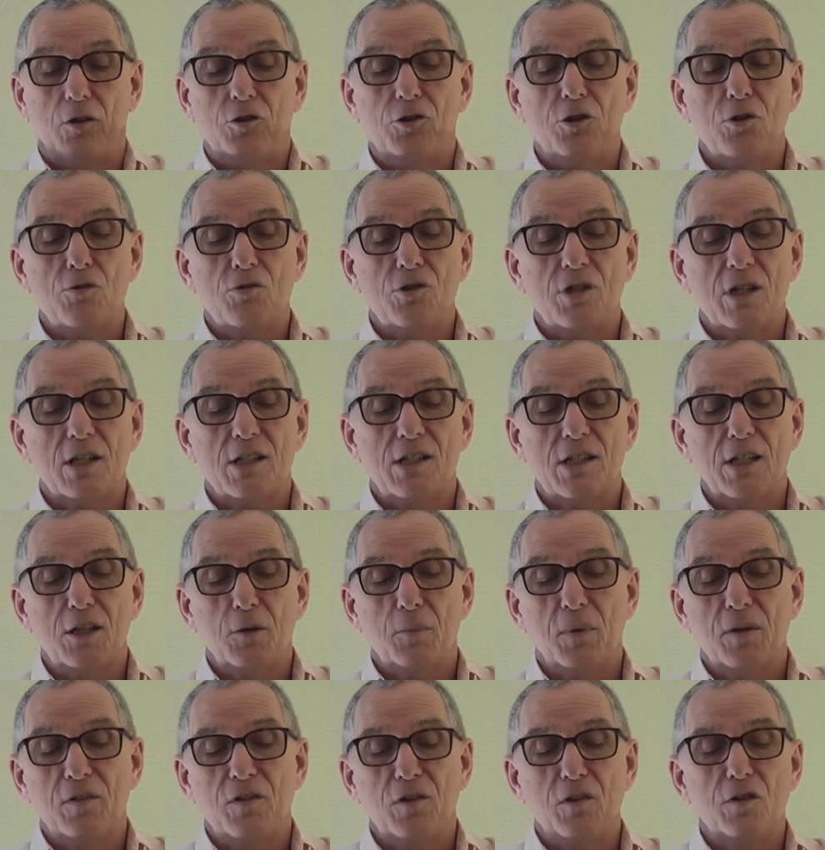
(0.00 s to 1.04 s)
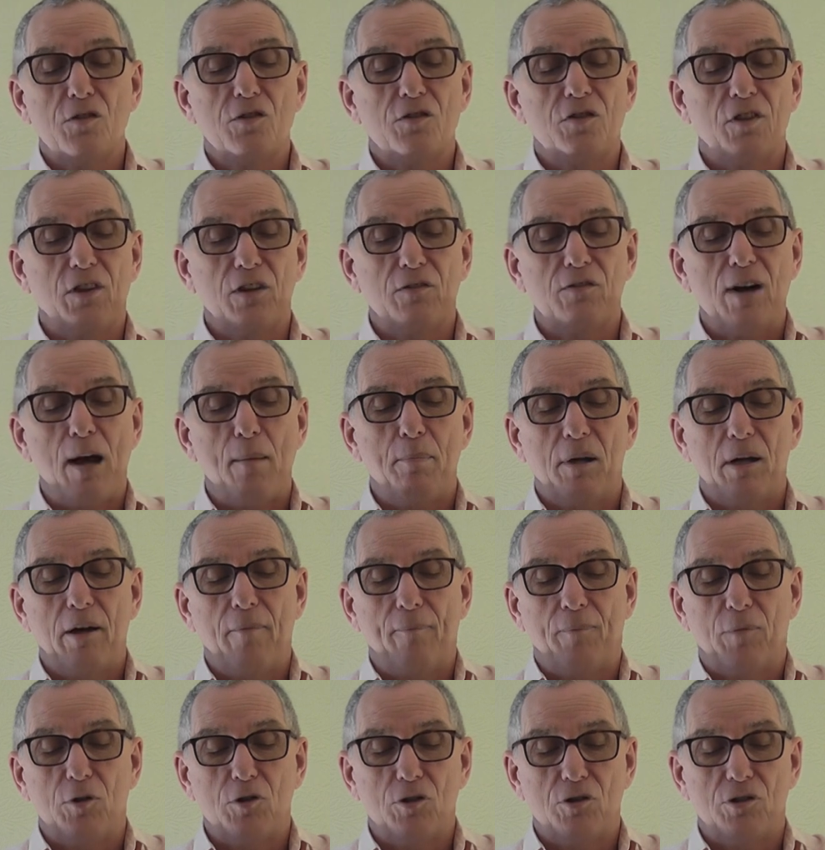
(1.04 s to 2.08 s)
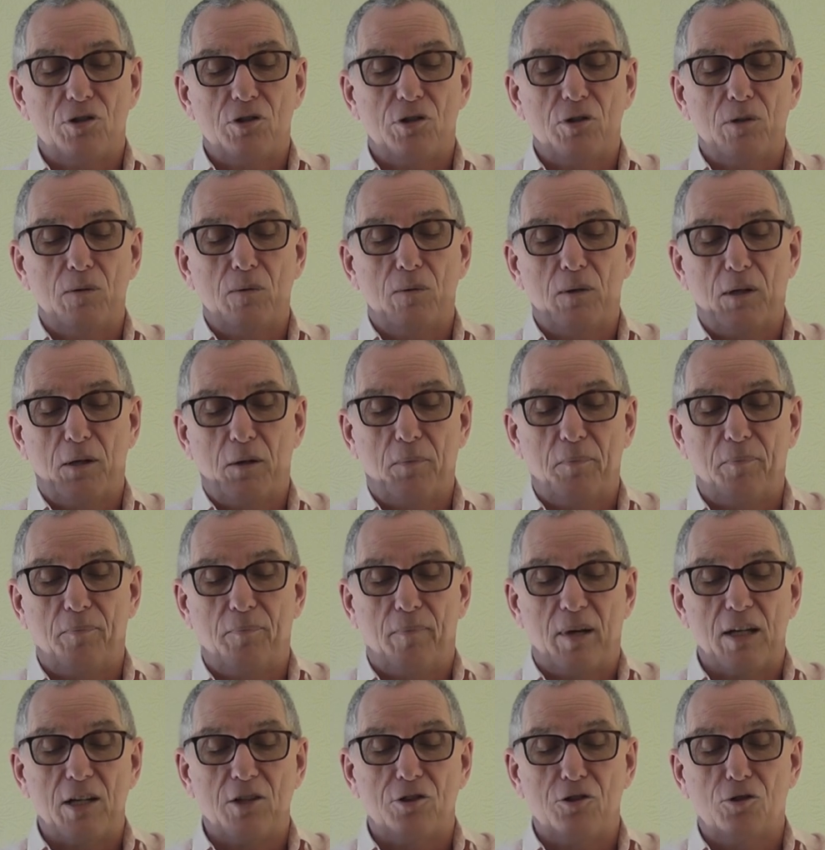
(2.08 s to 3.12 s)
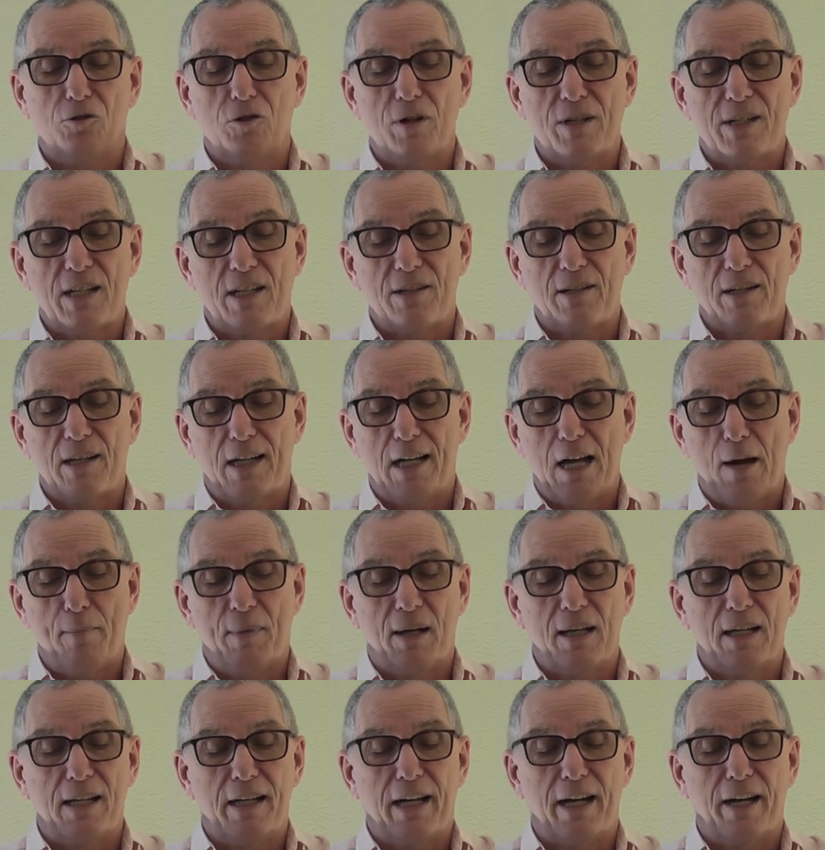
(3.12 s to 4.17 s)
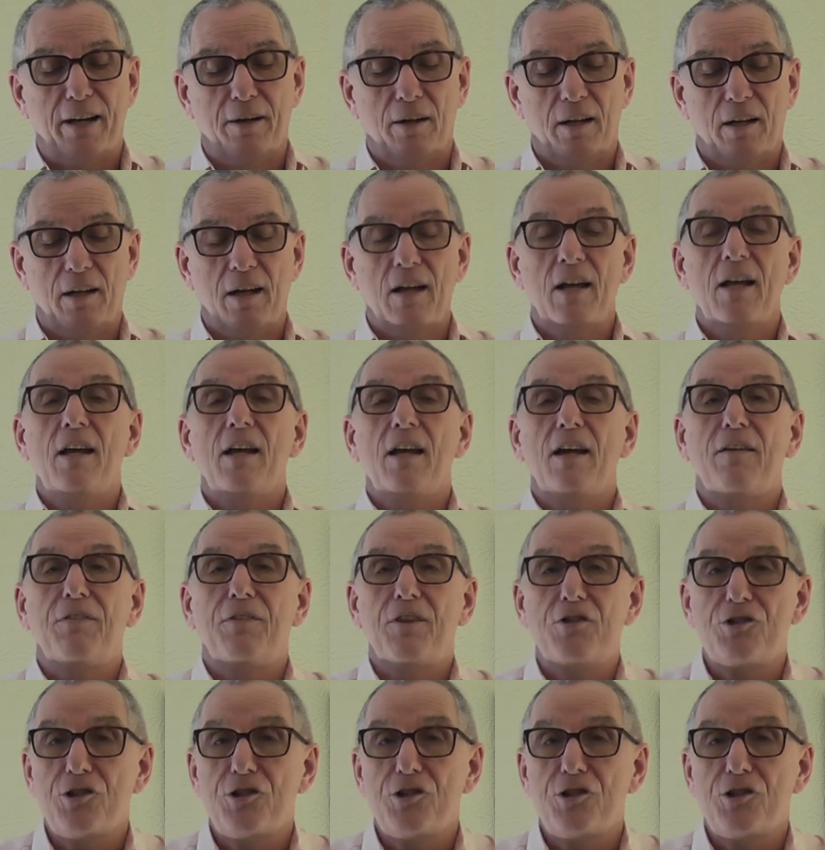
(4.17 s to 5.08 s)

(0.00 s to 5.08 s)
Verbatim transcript: two sixty that we've used for the rabbit, just to uh, make sure it doesn't come undone if the